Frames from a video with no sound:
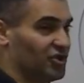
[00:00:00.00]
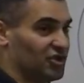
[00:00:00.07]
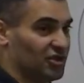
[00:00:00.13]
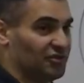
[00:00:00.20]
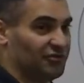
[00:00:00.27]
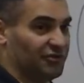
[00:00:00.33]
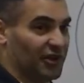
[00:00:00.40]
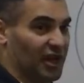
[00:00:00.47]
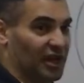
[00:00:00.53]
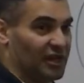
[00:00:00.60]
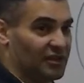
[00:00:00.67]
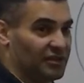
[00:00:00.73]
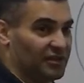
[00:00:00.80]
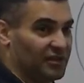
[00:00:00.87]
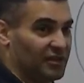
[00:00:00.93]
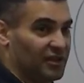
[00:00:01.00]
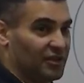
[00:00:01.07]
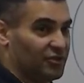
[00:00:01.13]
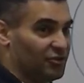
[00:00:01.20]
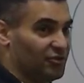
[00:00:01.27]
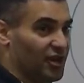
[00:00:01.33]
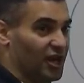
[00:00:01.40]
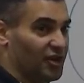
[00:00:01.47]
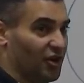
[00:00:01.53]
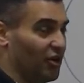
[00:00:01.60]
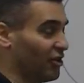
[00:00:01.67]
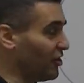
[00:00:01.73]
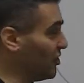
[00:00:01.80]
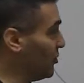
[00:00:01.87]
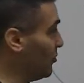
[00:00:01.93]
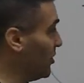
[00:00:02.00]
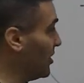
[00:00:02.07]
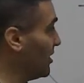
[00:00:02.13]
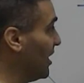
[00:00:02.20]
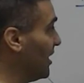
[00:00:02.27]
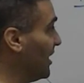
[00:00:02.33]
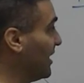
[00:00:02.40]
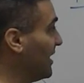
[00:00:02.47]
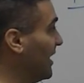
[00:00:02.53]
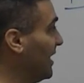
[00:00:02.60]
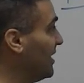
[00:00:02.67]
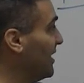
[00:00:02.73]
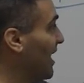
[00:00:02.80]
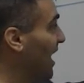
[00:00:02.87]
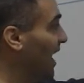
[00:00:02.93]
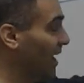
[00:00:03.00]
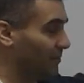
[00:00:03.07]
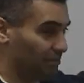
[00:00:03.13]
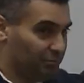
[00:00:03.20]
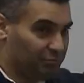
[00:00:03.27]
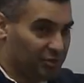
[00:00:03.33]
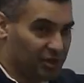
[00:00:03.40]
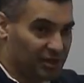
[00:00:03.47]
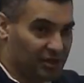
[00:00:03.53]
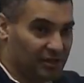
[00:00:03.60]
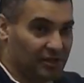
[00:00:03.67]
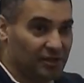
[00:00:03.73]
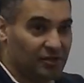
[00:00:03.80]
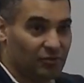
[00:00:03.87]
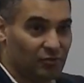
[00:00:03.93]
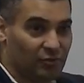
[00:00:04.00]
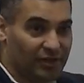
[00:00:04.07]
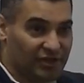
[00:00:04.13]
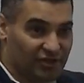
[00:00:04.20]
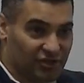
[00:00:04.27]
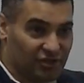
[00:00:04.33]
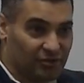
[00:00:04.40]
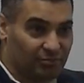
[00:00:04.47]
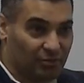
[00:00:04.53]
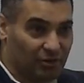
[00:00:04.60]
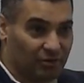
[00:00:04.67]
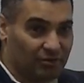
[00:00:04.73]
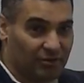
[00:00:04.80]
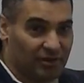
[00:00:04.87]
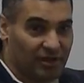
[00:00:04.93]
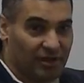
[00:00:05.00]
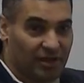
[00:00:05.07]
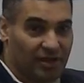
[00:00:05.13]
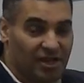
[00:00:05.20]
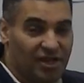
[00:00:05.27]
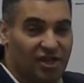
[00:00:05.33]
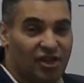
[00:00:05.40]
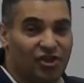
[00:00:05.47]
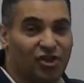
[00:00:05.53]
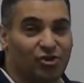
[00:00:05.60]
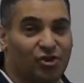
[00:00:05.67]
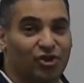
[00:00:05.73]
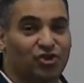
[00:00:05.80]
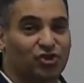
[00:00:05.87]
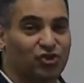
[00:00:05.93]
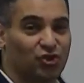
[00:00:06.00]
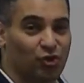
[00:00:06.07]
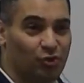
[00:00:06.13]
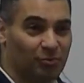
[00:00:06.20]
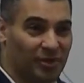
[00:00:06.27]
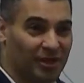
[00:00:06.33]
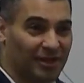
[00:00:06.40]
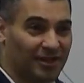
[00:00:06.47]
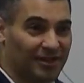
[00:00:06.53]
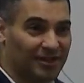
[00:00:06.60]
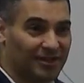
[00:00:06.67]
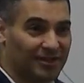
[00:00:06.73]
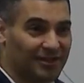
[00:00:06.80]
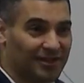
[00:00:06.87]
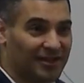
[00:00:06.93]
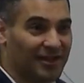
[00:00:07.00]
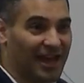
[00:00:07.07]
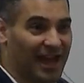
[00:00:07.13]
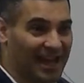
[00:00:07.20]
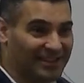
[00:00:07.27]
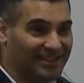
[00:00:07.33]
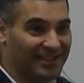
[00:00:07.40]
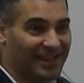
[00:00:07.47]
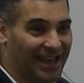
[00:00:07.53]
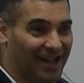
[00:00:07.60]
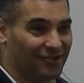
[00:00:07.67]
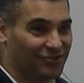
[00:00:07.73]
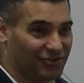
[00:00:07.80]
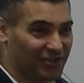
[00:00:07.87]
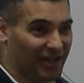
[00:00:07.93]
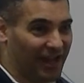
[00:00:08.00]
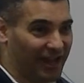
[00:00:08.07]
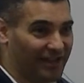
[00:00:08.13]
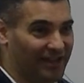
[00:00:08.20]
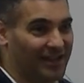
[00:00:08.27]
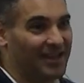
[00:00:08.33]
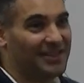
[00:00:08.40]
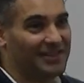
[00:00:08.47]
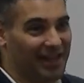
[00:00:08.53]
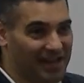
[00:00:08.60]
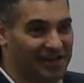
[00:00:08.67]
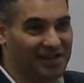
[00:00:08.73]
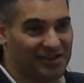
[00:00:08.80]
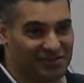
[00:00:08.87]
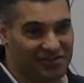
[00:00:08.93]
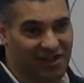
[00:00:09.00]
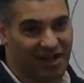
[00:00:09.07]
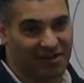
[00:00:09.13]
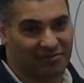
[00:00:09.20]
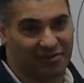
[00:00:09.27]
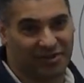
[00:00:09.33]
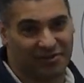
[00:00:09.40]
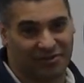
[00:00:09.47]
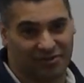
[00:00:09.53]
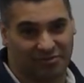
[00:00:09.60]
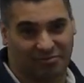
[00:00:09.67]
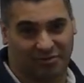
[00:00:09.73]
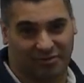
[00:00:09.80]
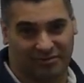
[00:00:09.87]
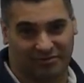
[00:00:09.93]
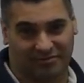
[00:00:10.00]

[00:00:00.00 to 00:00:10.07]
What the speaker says: Christian faith, they're not arguing that it cannot be reasonable. They're assuming at the outset that it is not reasonable.